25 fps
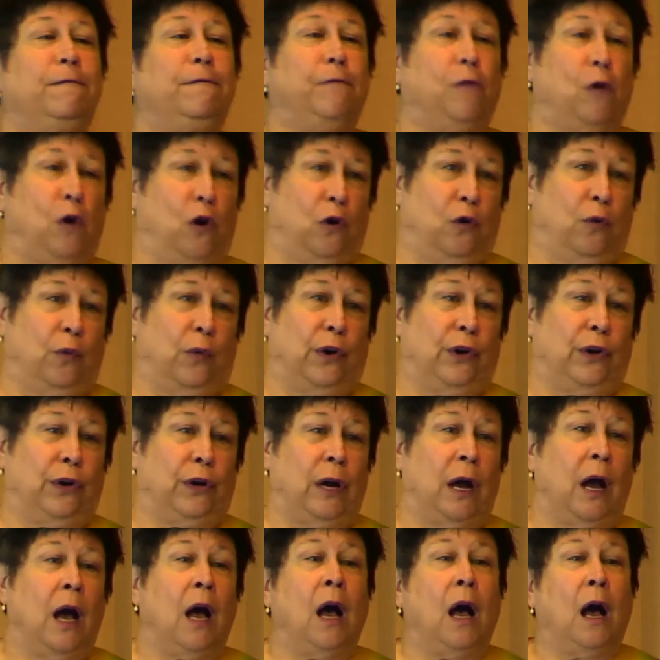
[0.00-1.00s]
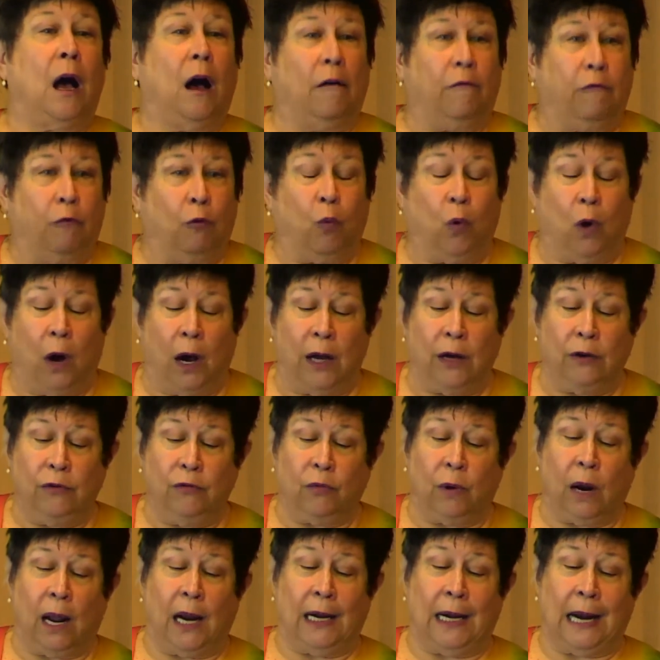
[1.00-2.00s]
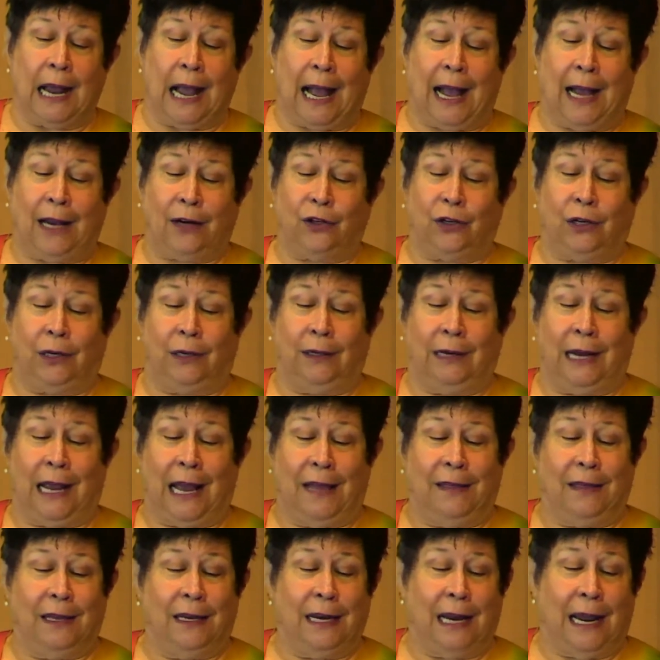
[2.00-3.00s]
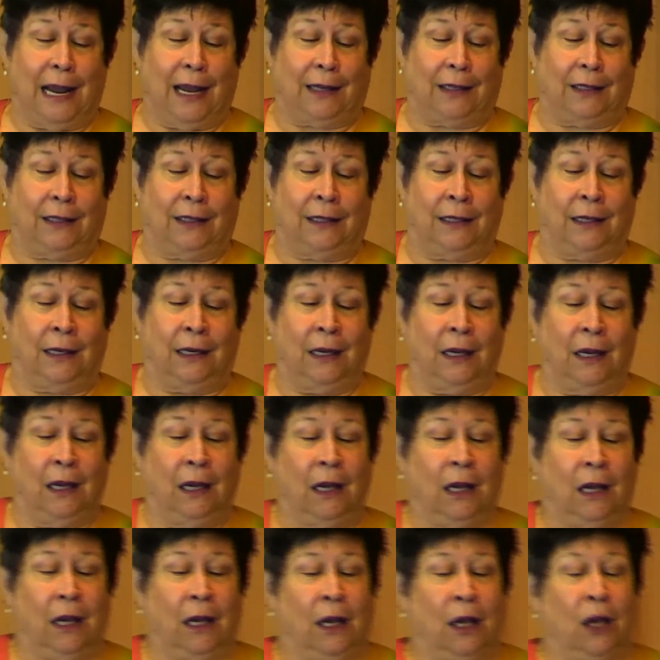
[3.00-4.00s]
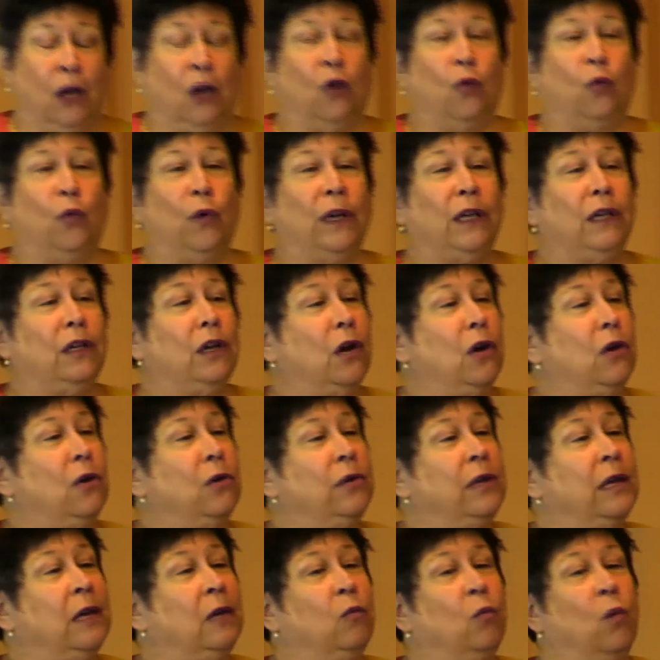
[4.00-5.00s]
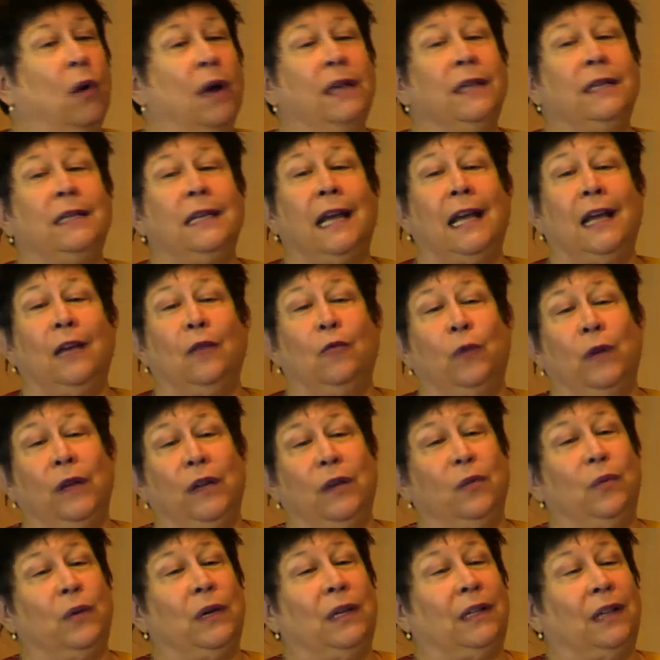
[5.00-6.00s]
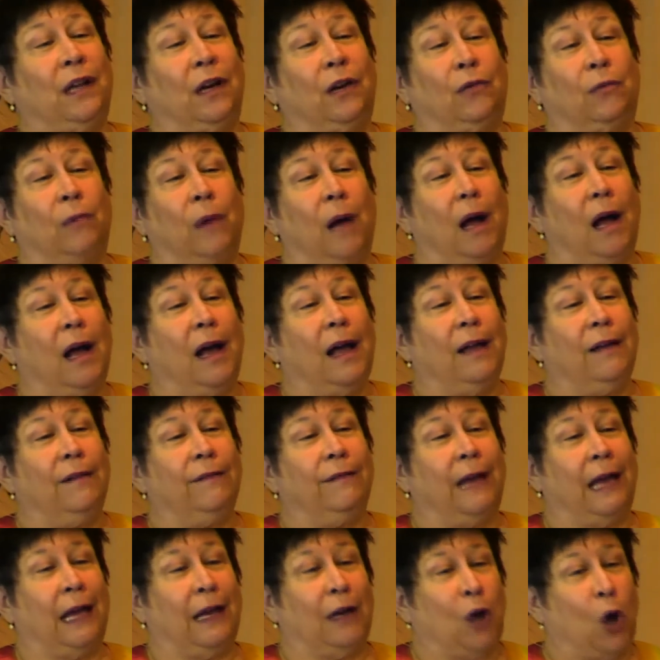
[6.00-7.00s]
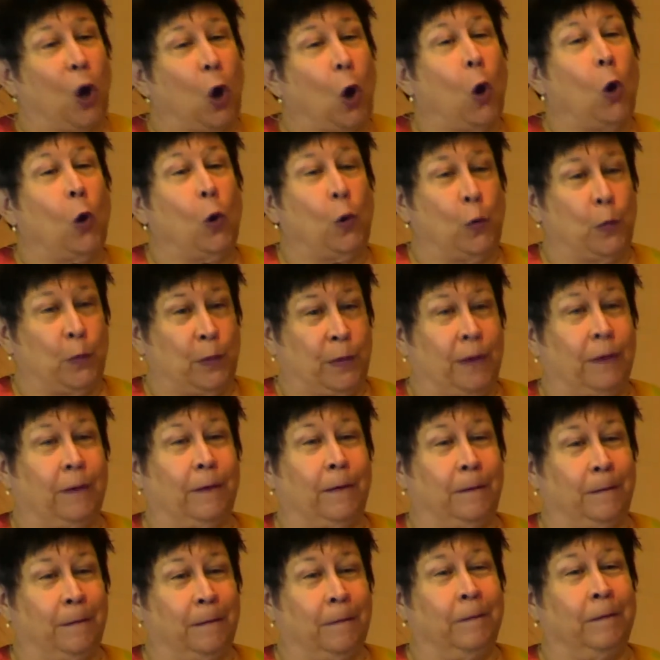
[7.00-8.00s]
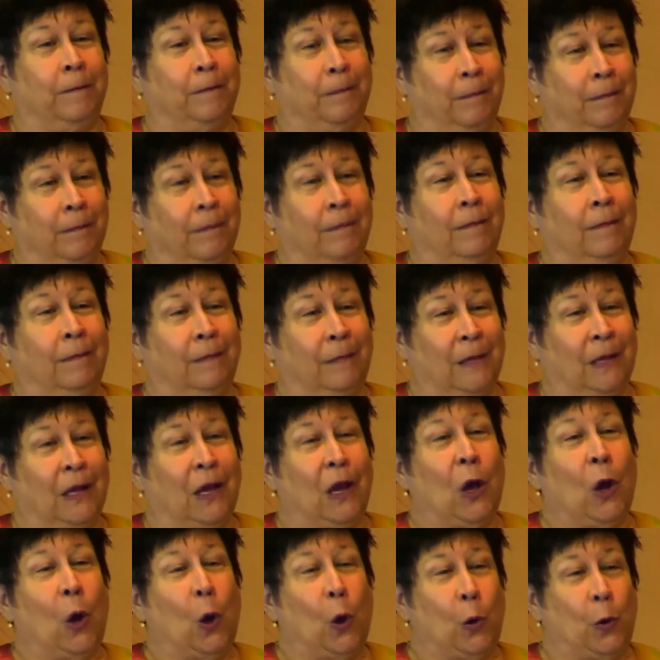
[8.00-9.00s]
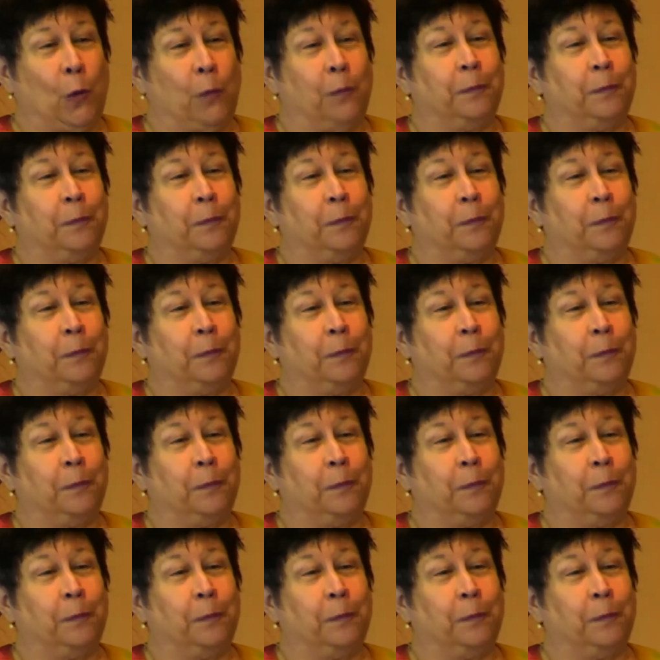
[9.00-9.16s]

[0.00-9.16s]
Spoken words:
forward of one right action and the next, we know that one day we will arrive at home. Home.